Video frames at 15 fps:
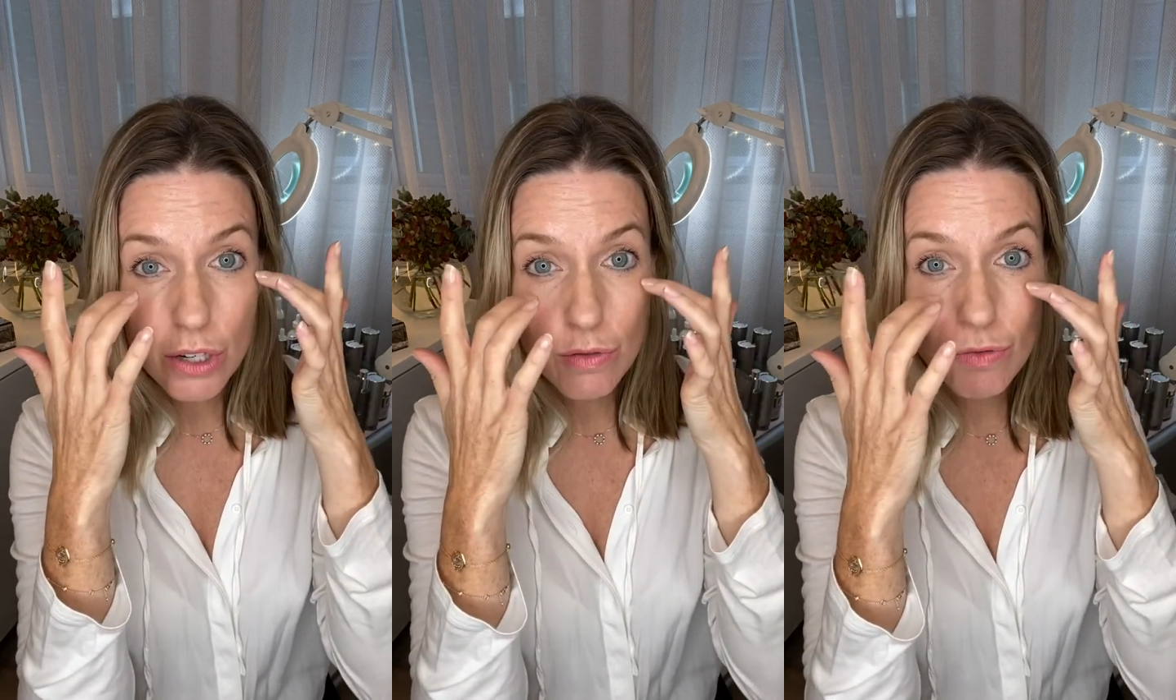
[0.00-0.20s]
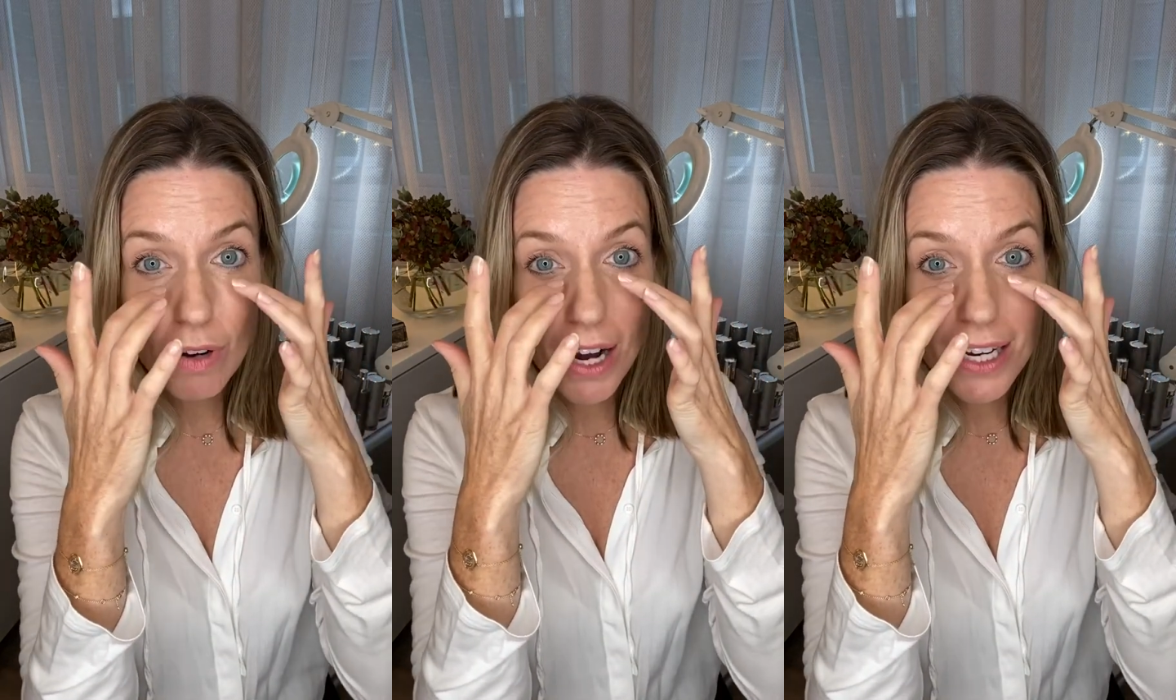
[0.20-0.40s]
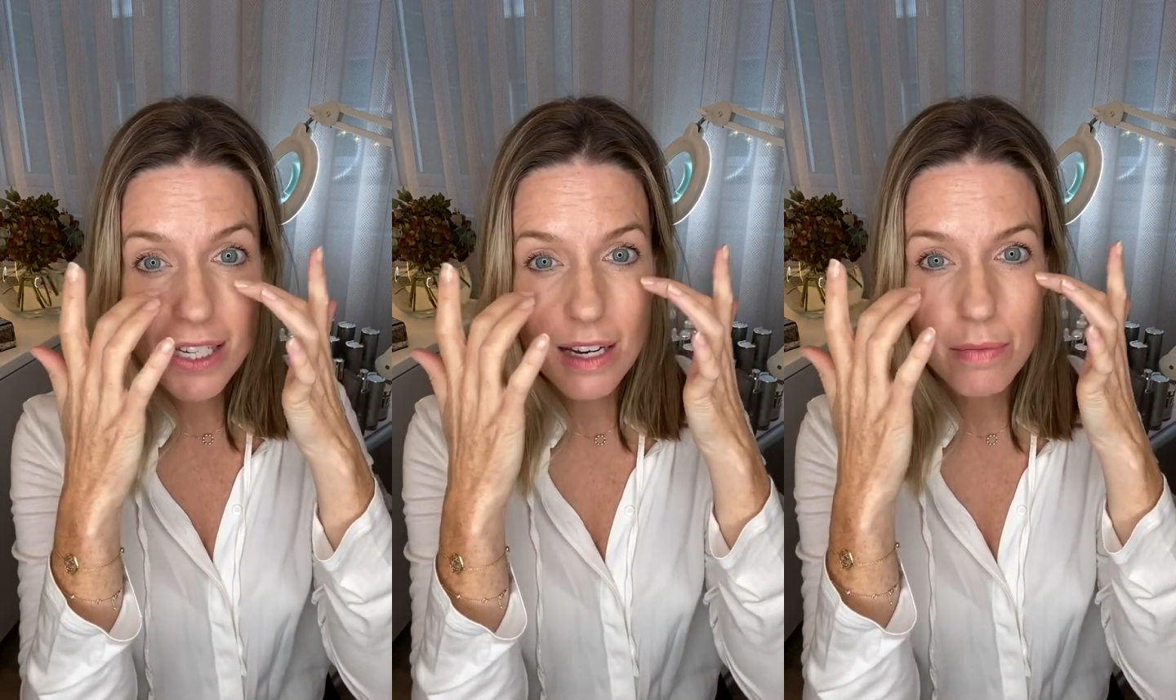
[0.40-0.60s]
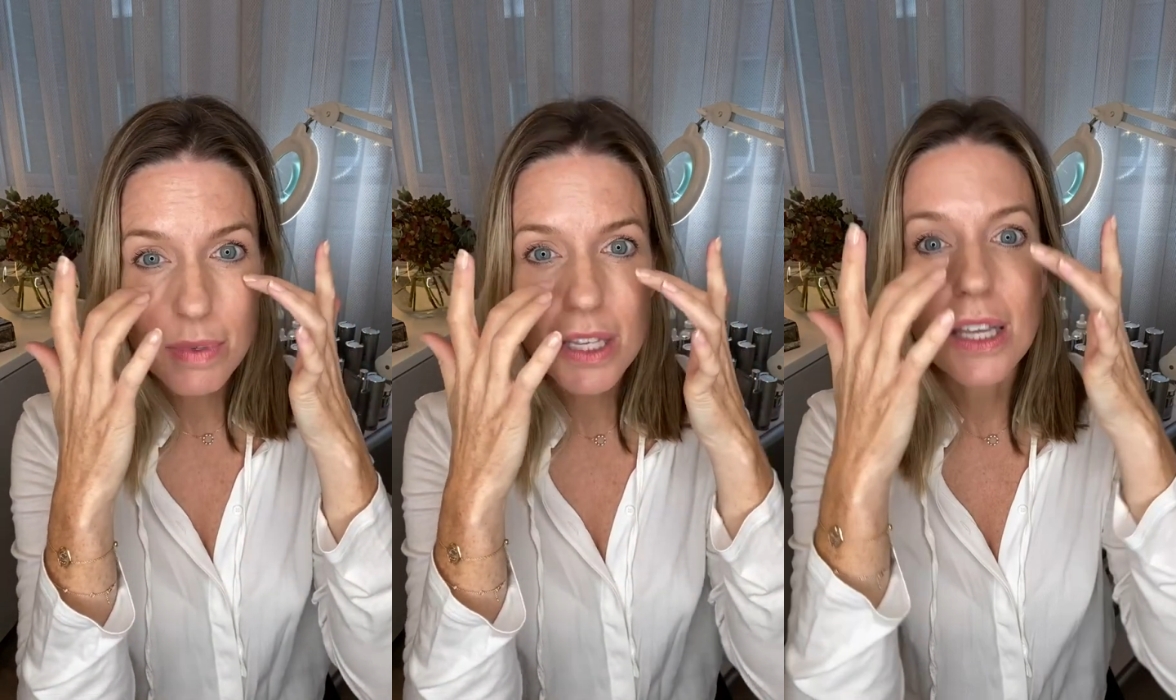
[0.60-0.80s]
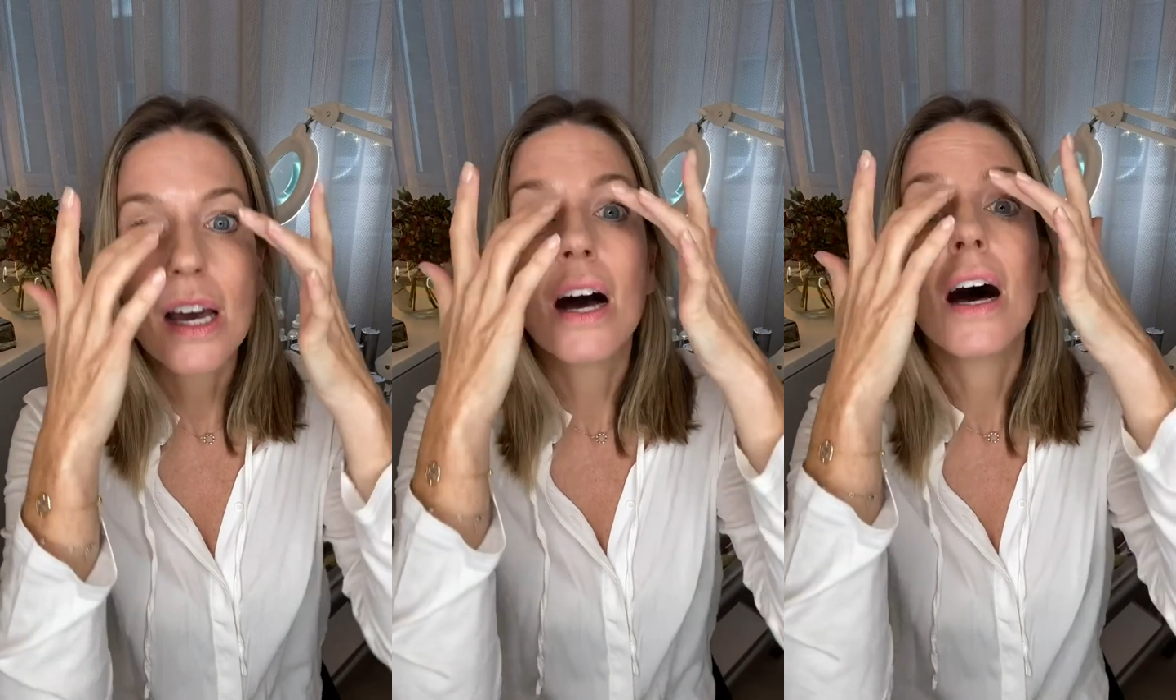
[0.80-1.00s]
right up to
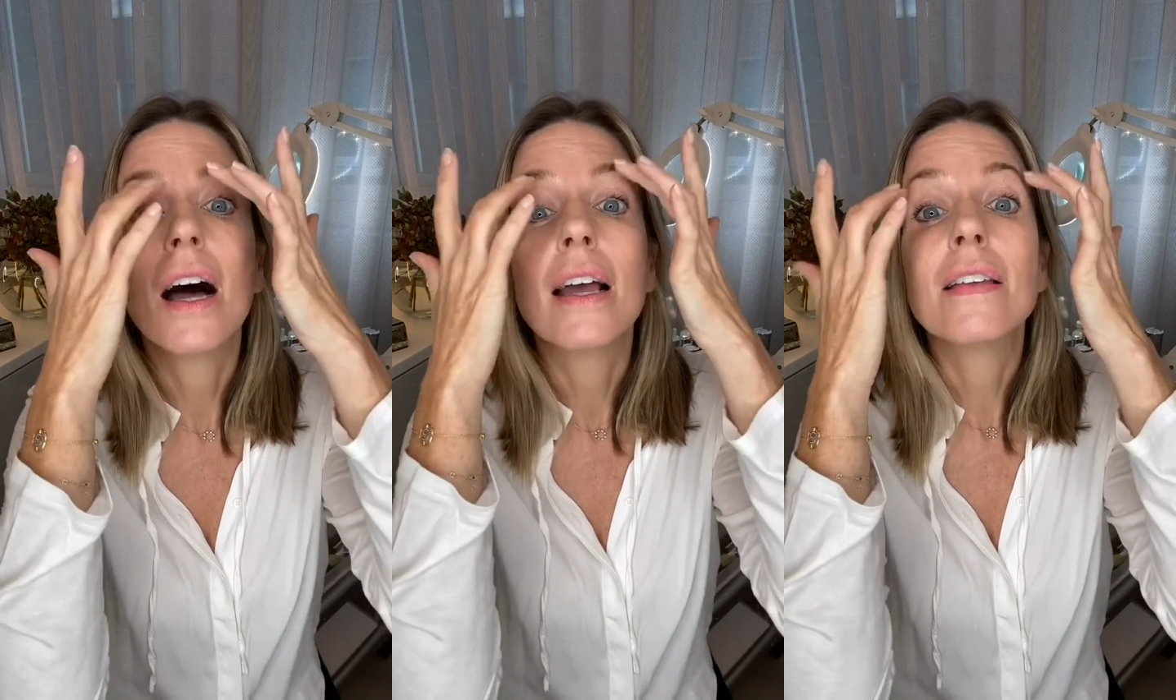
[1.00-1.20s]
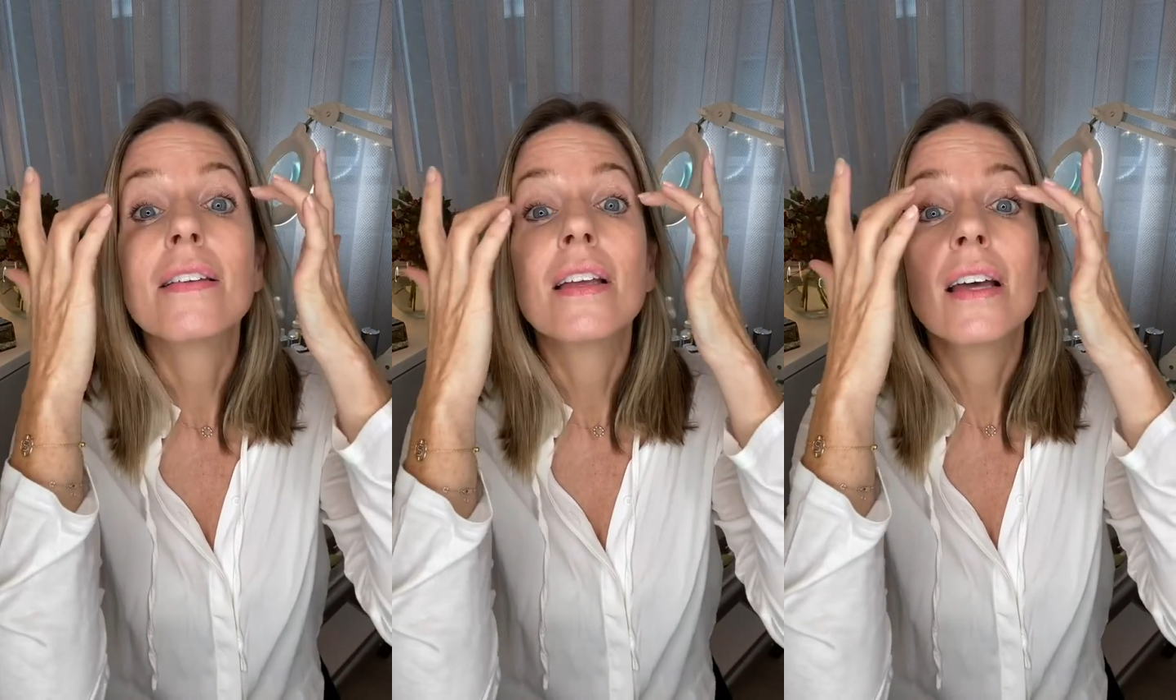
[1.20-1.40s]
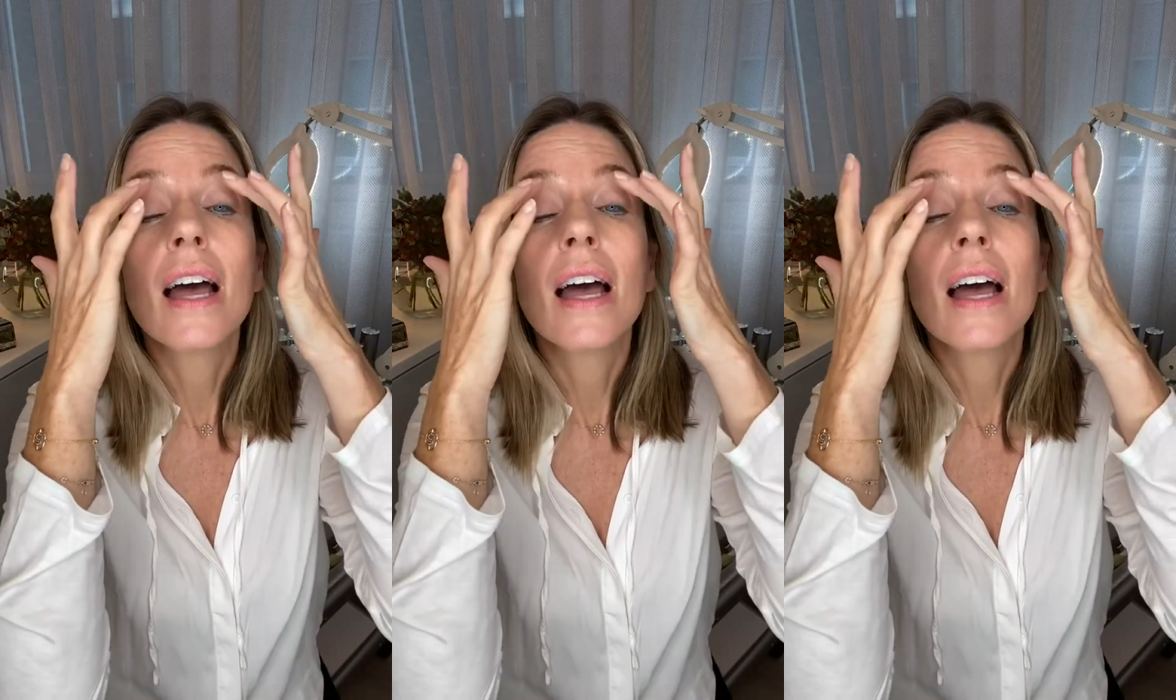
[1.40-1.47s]
the eyes